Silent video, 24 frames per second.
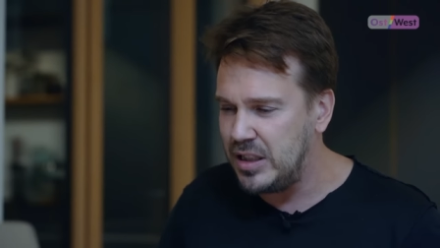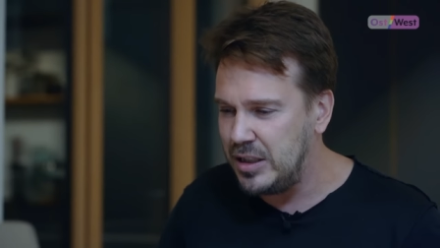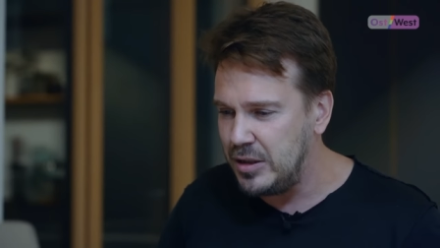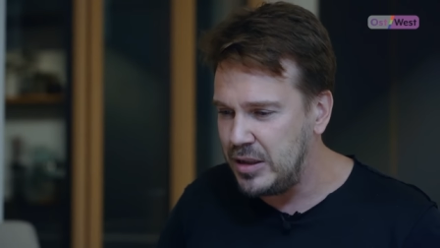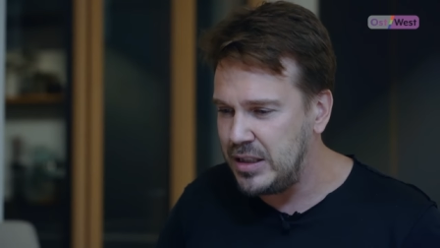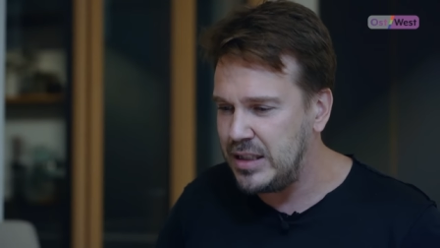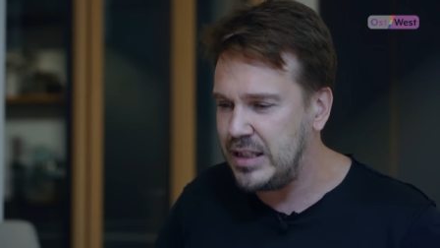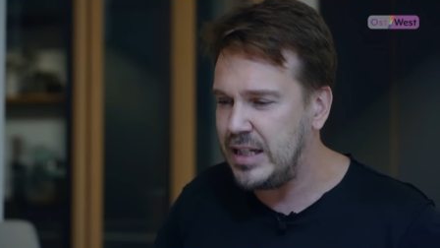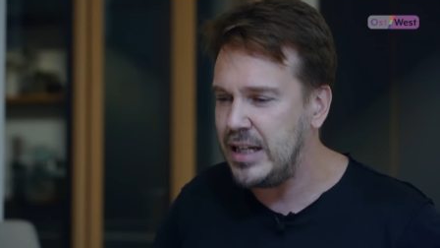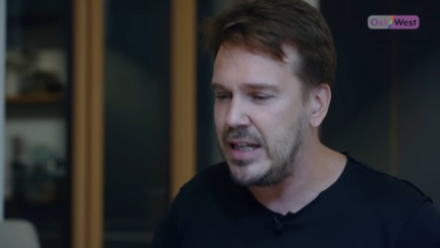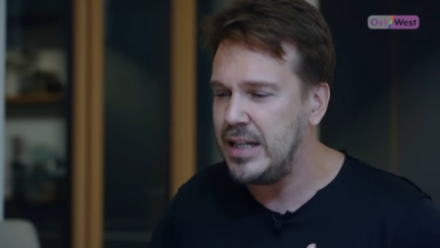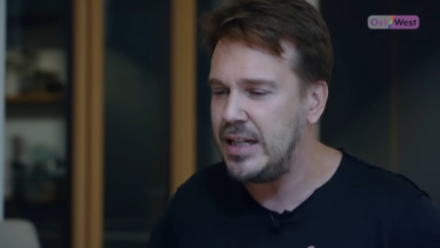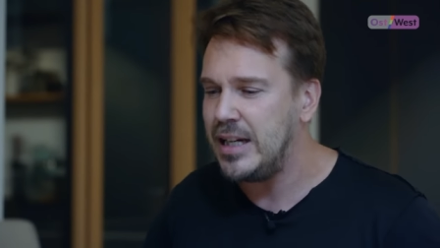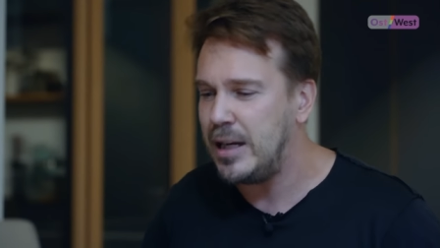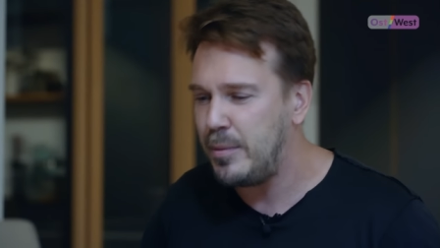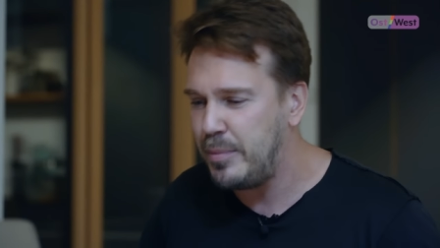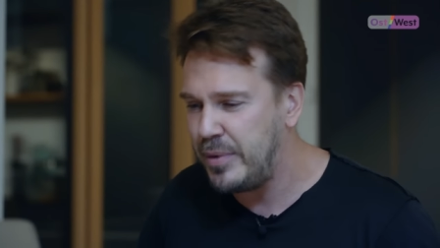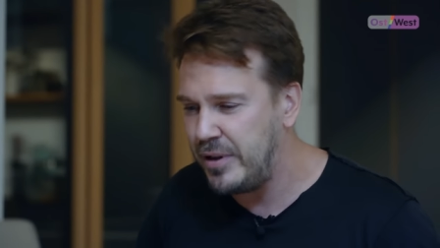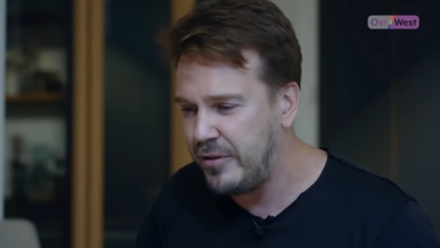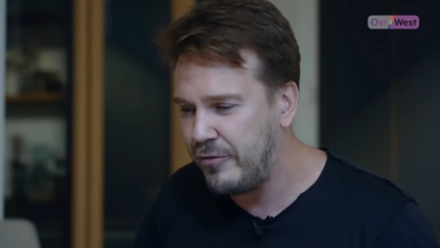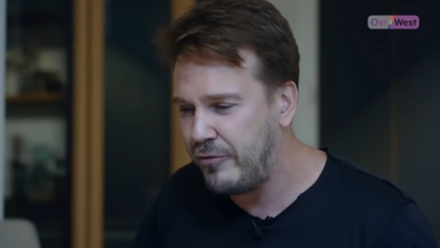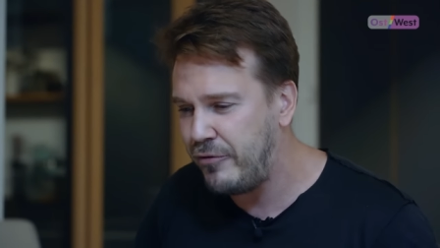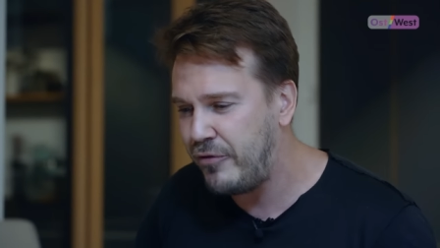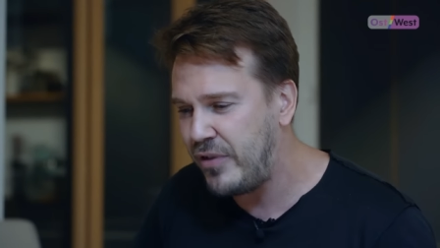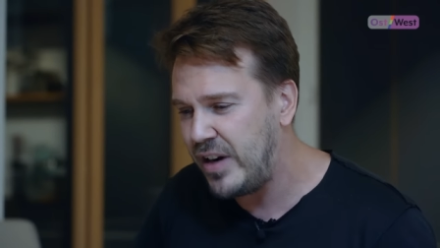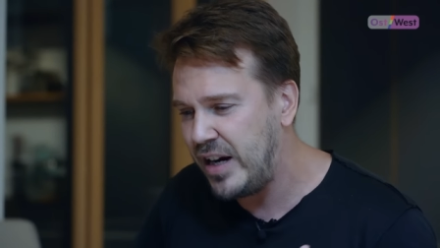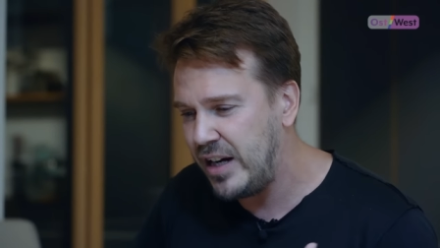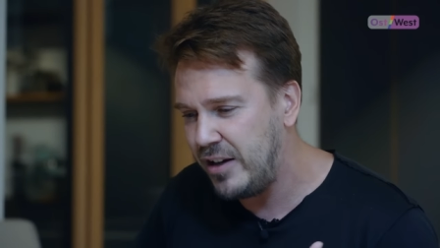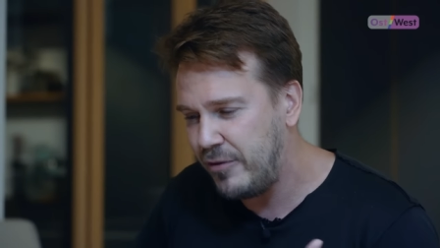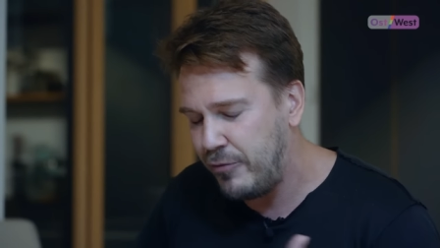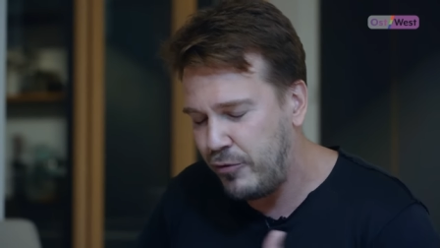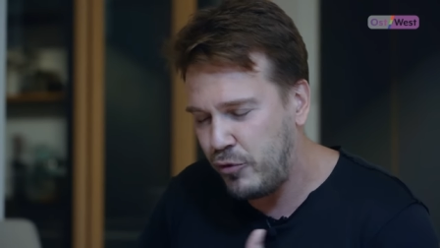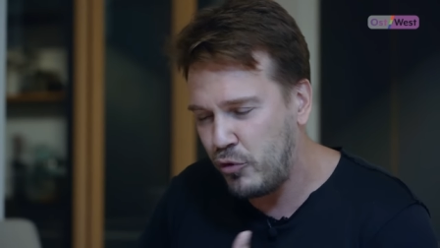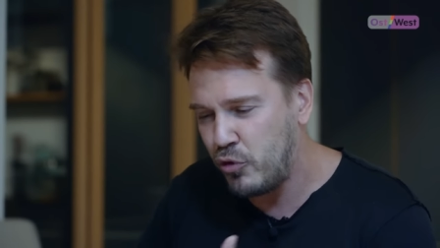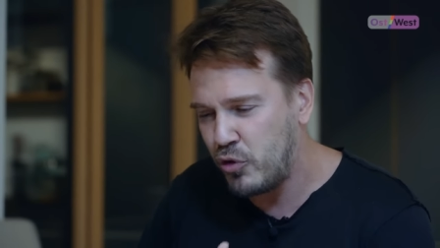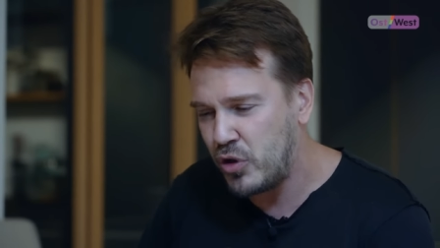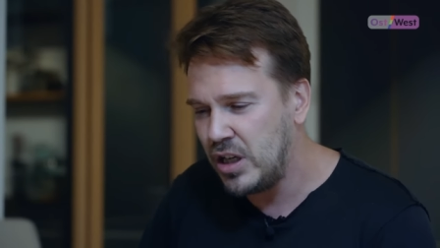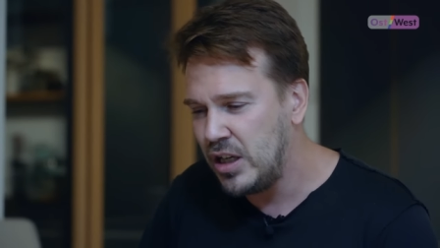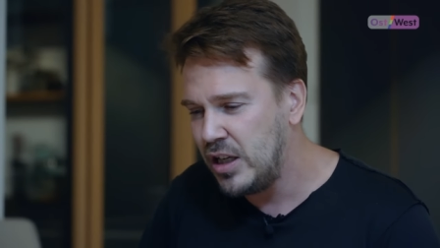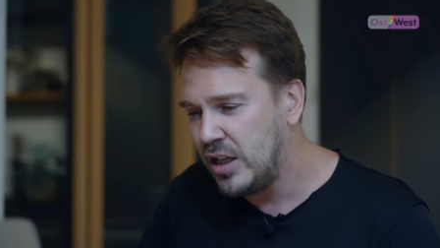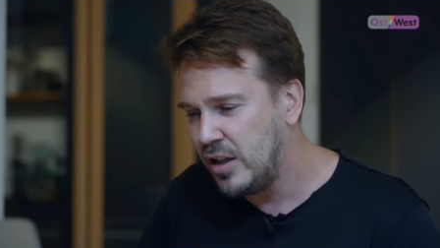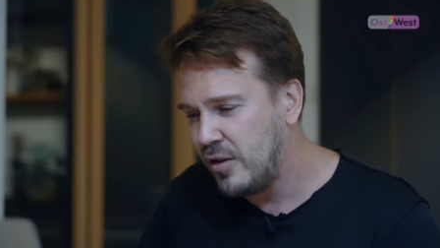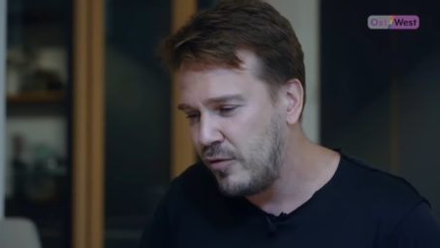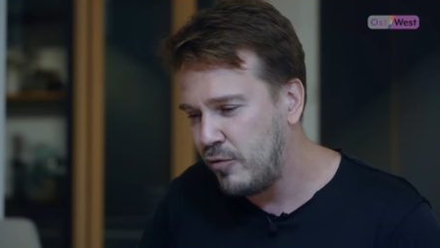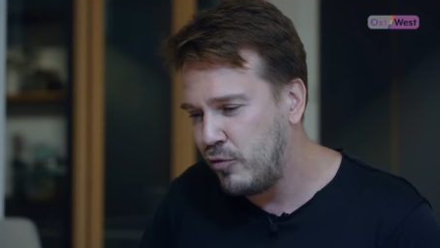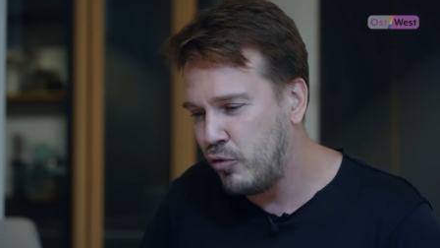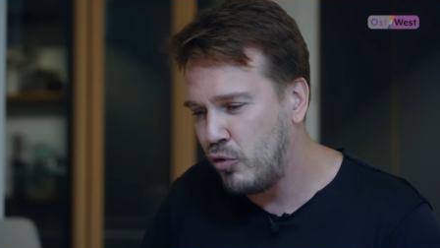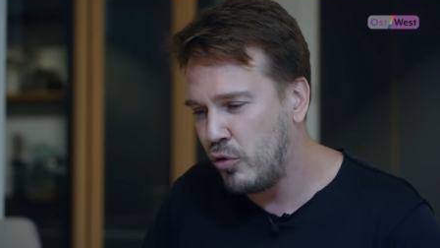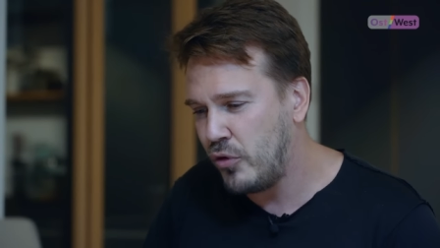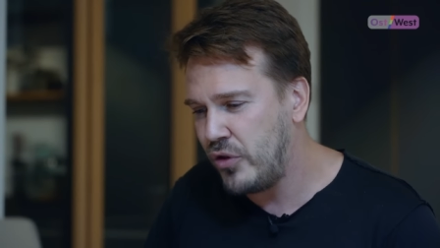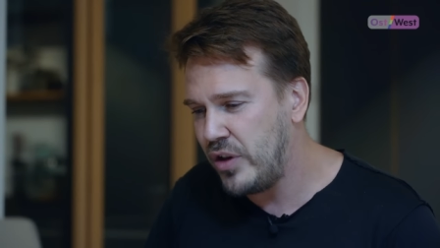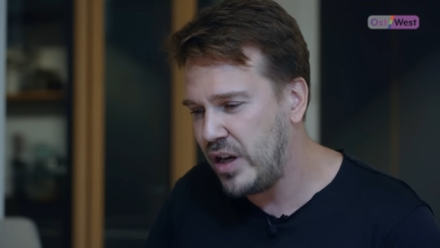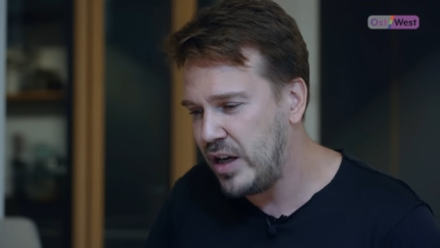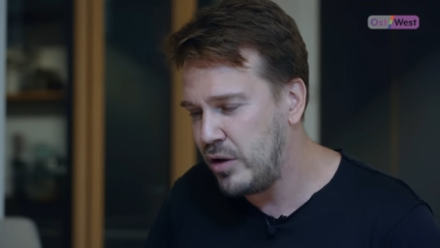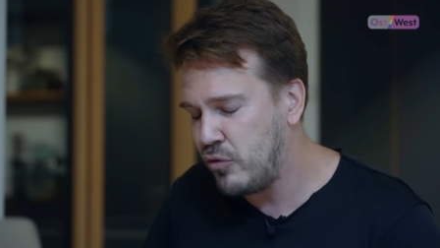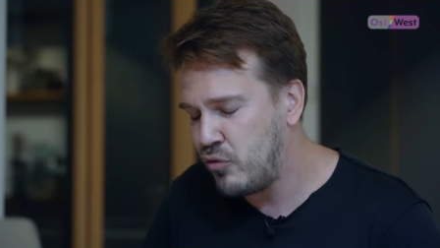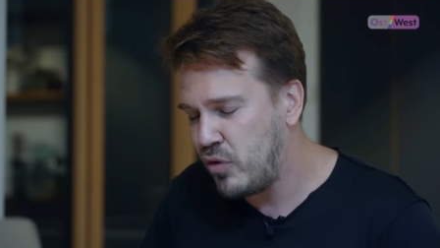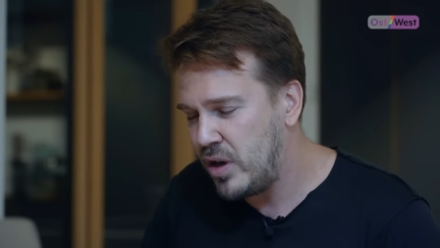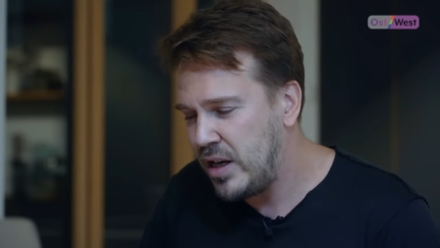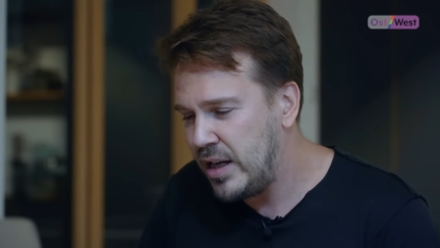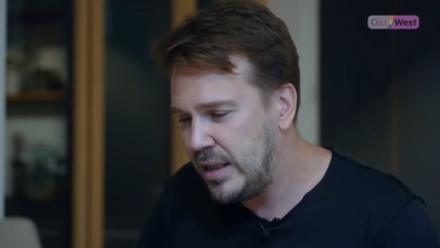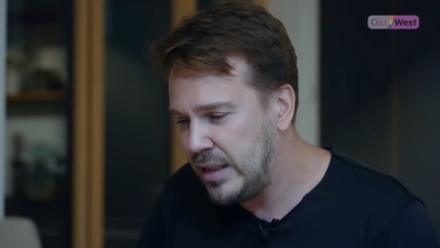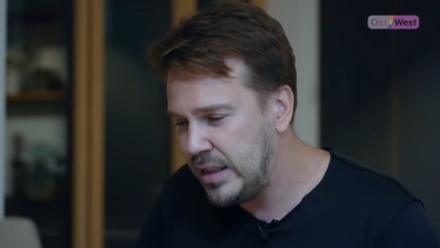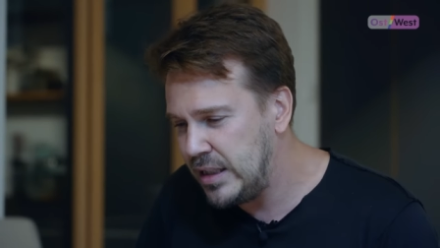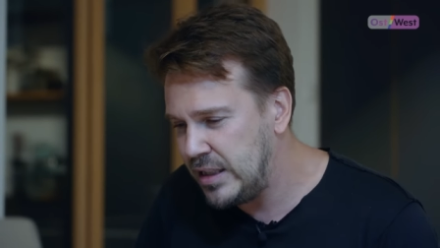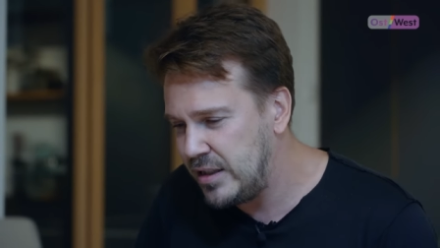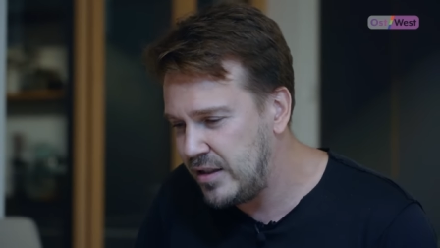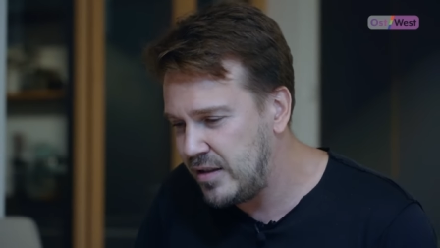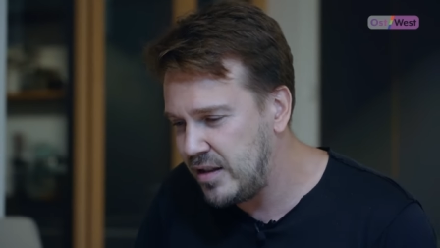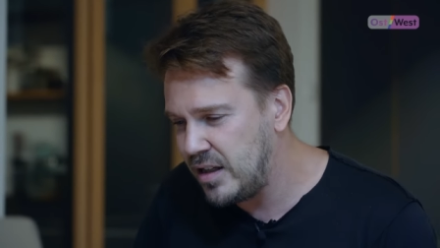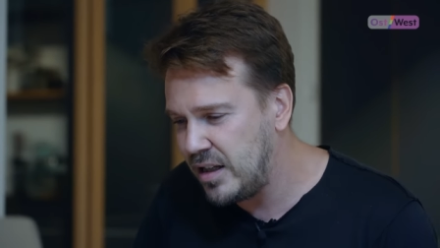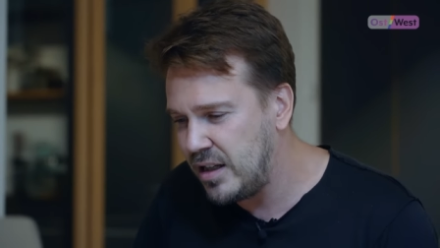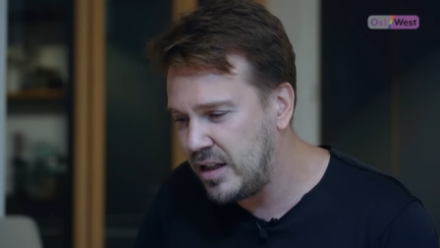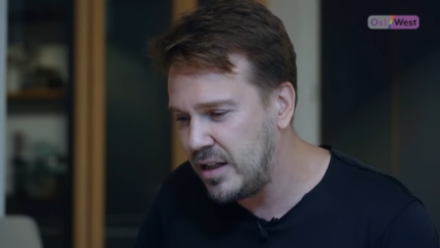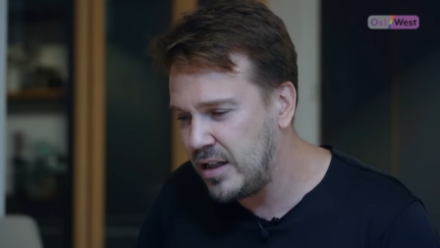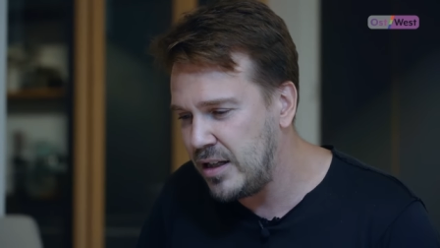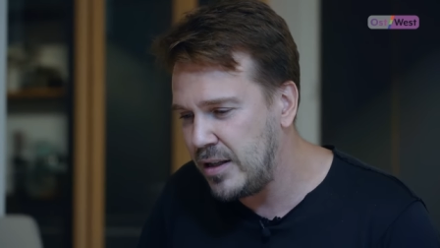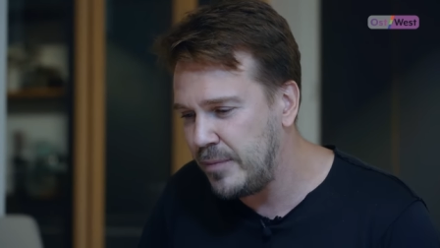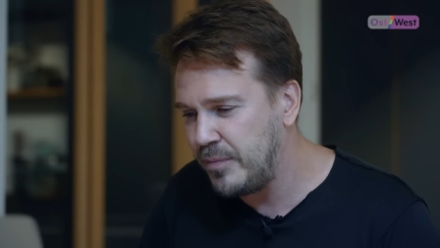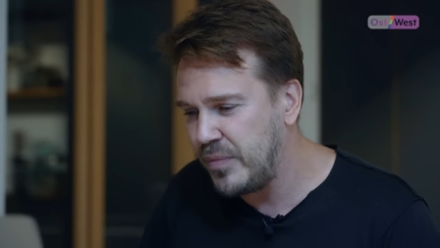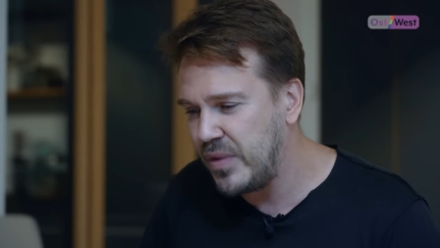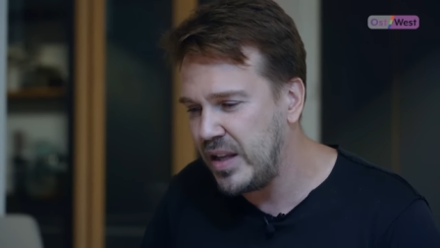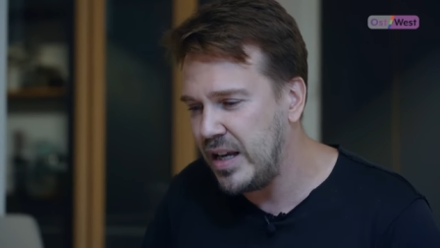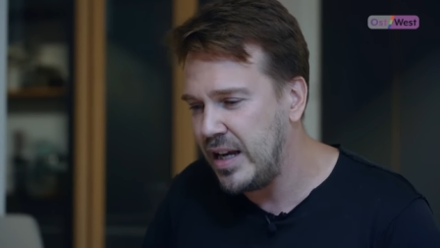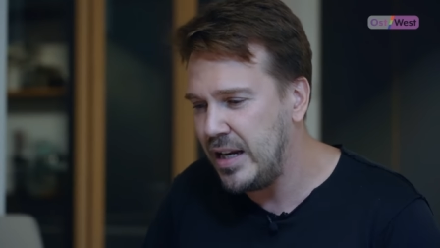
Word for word: to stand up and fight for for their rights uh,